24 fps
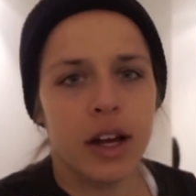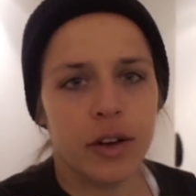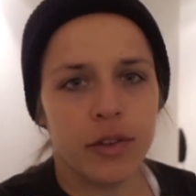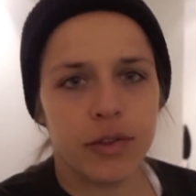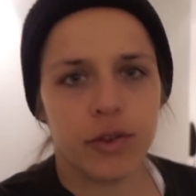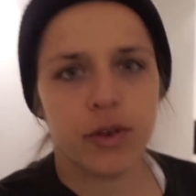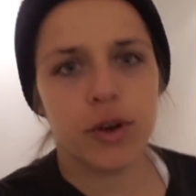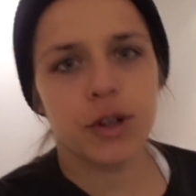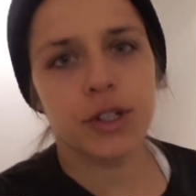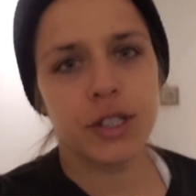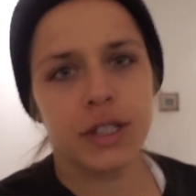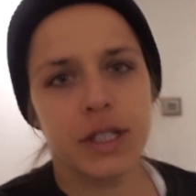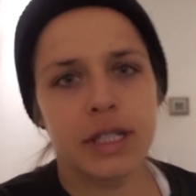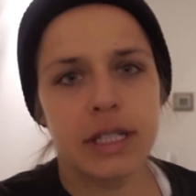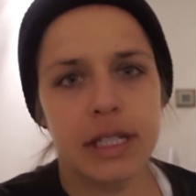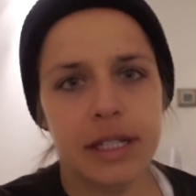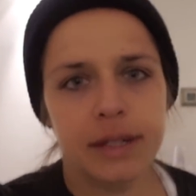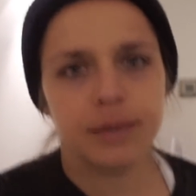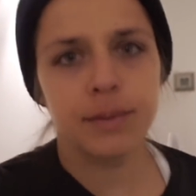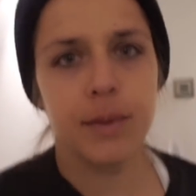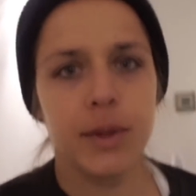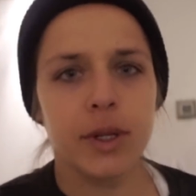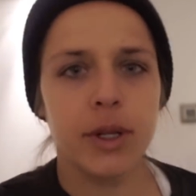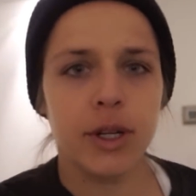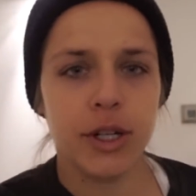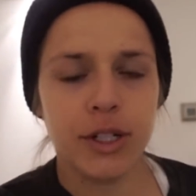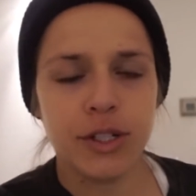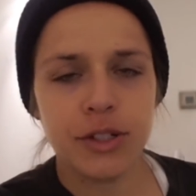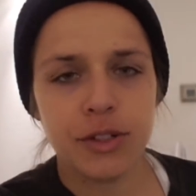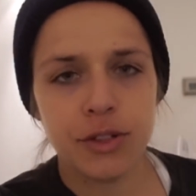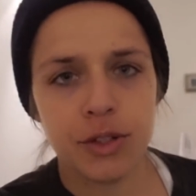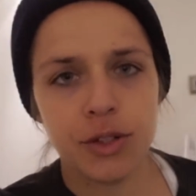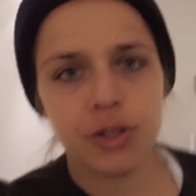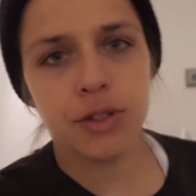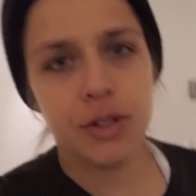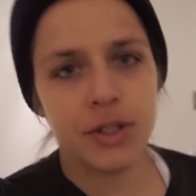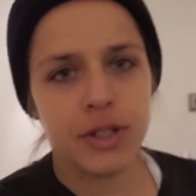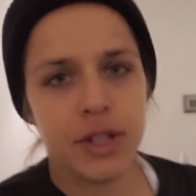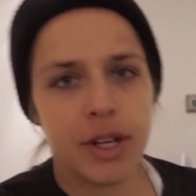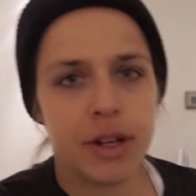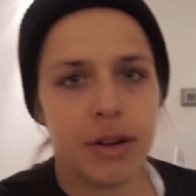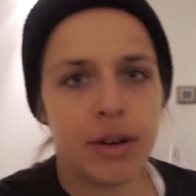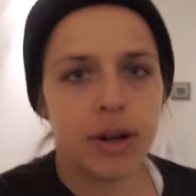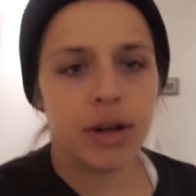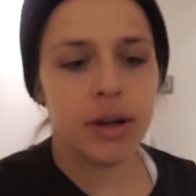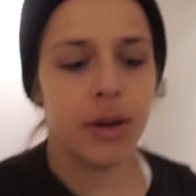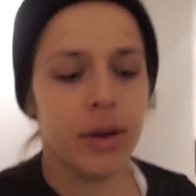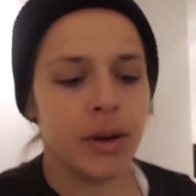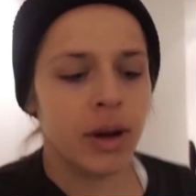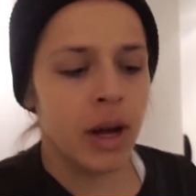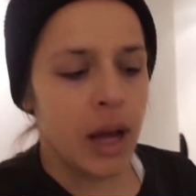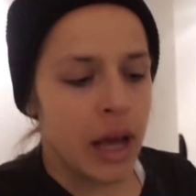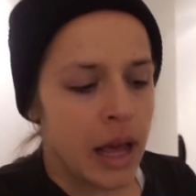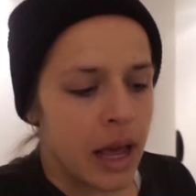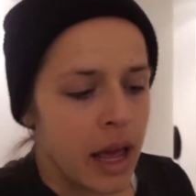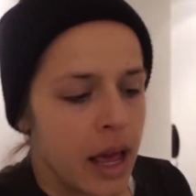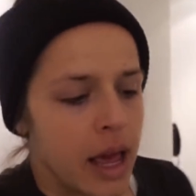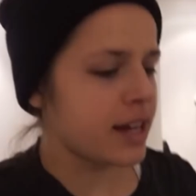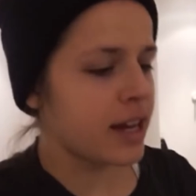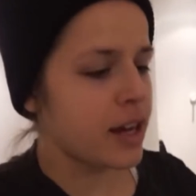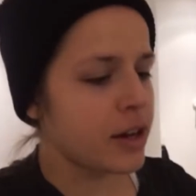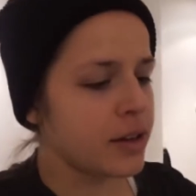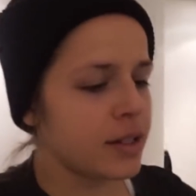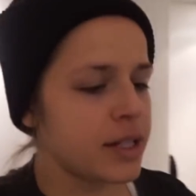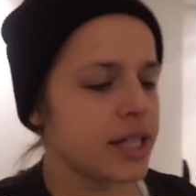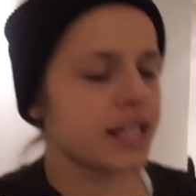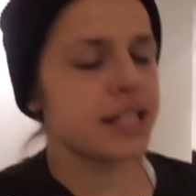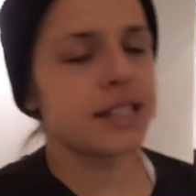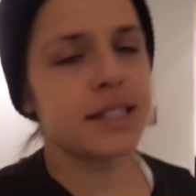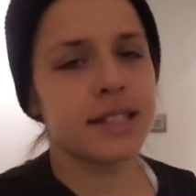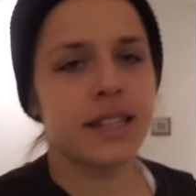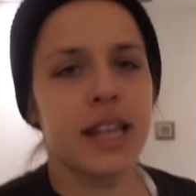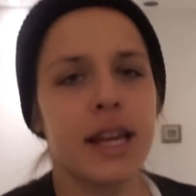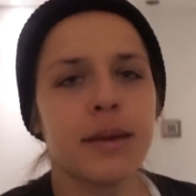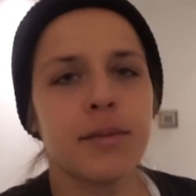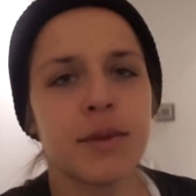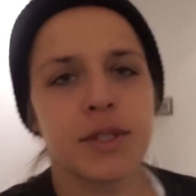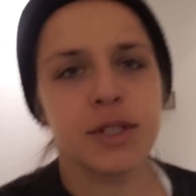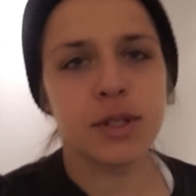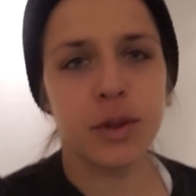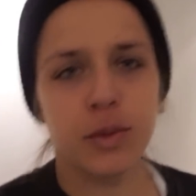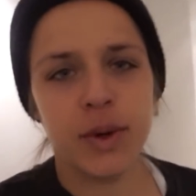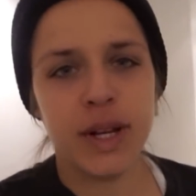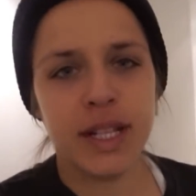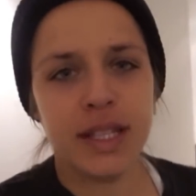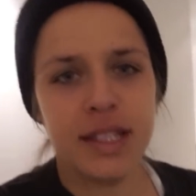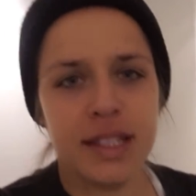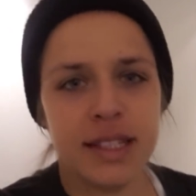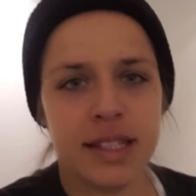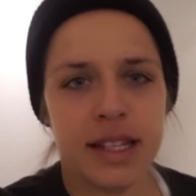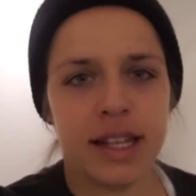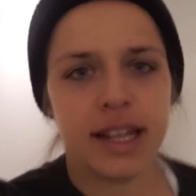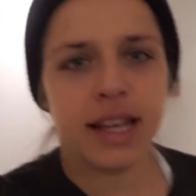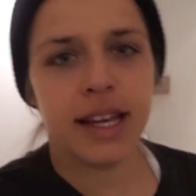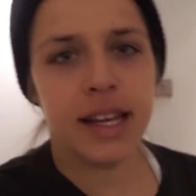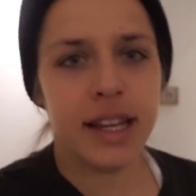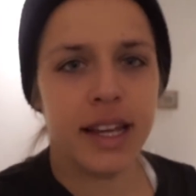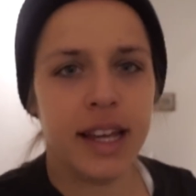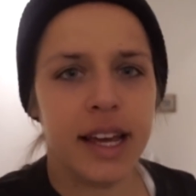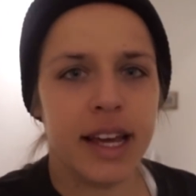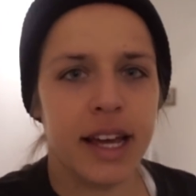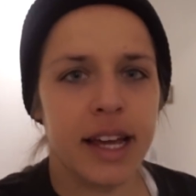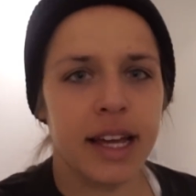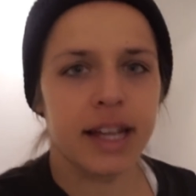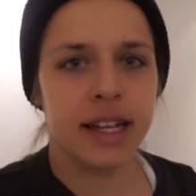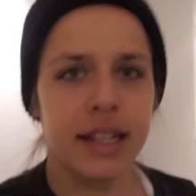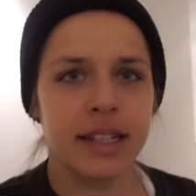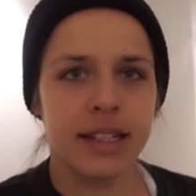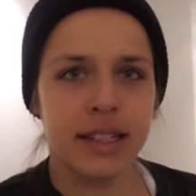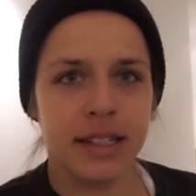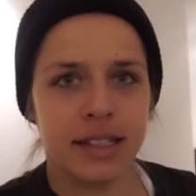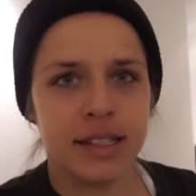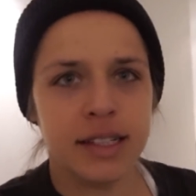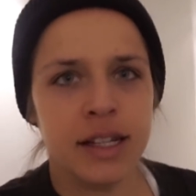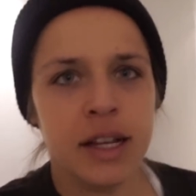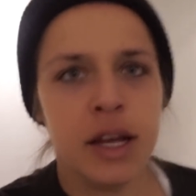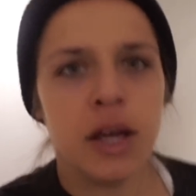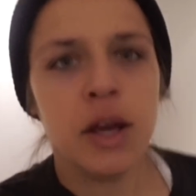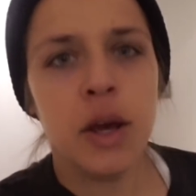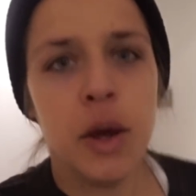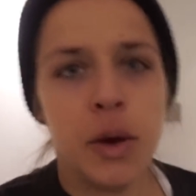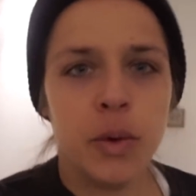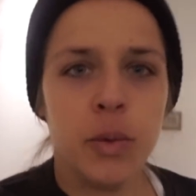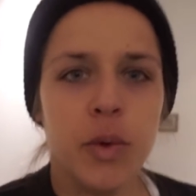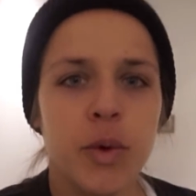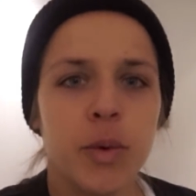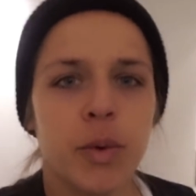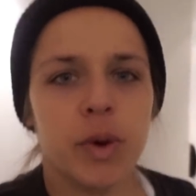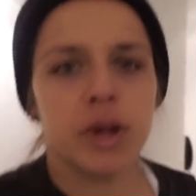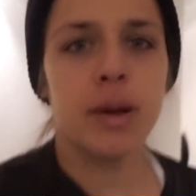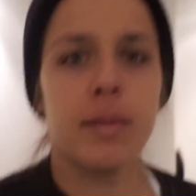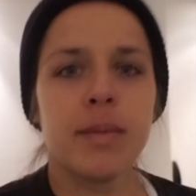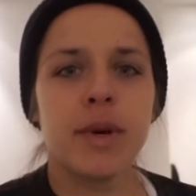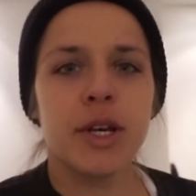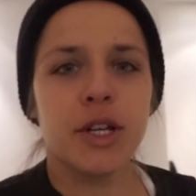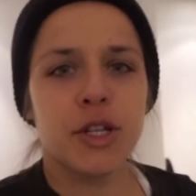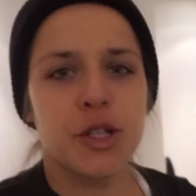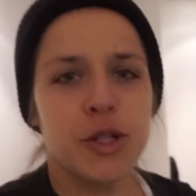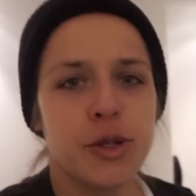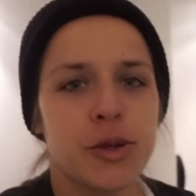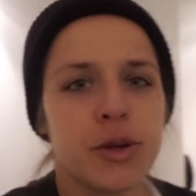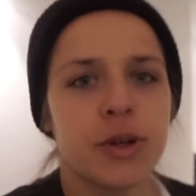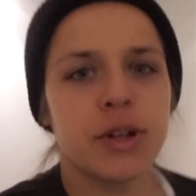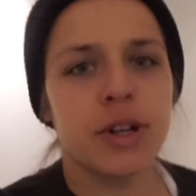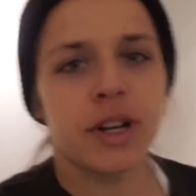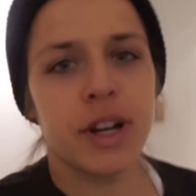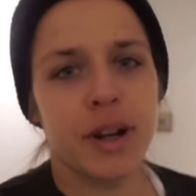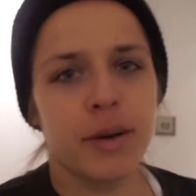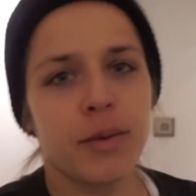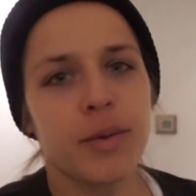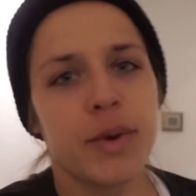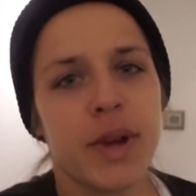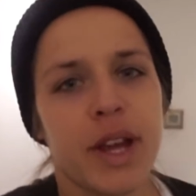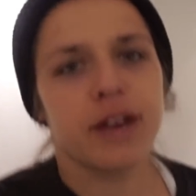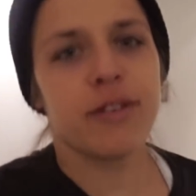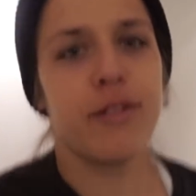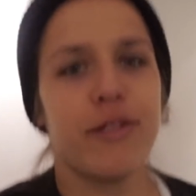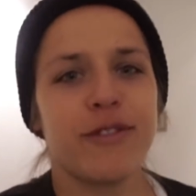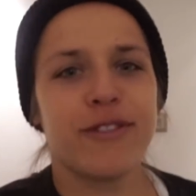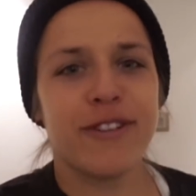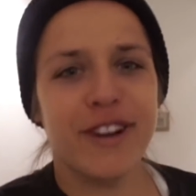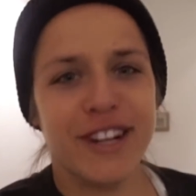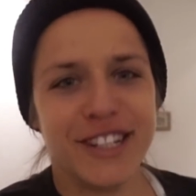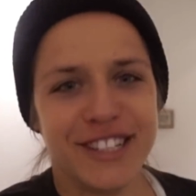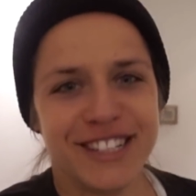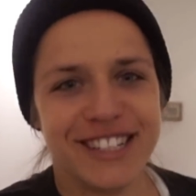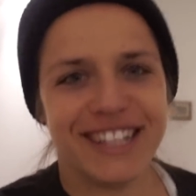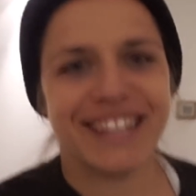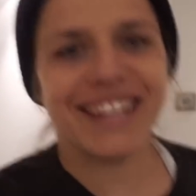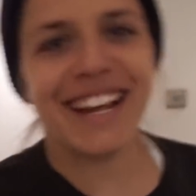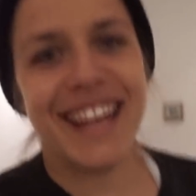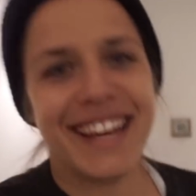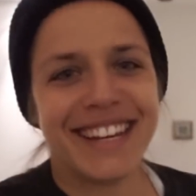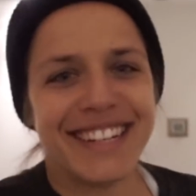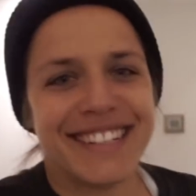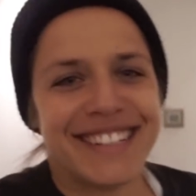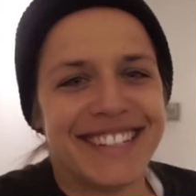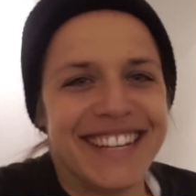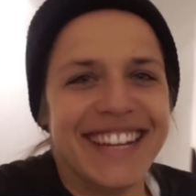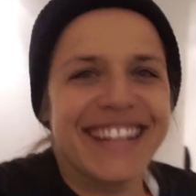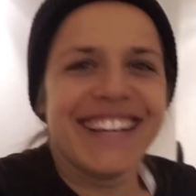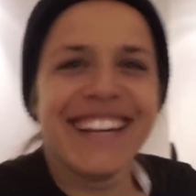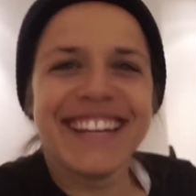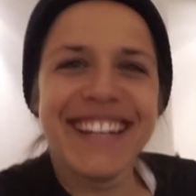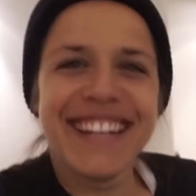Unfortunately, we lost 2-0. Our next game is on Wednesday and we want to make sure that we have fresh legs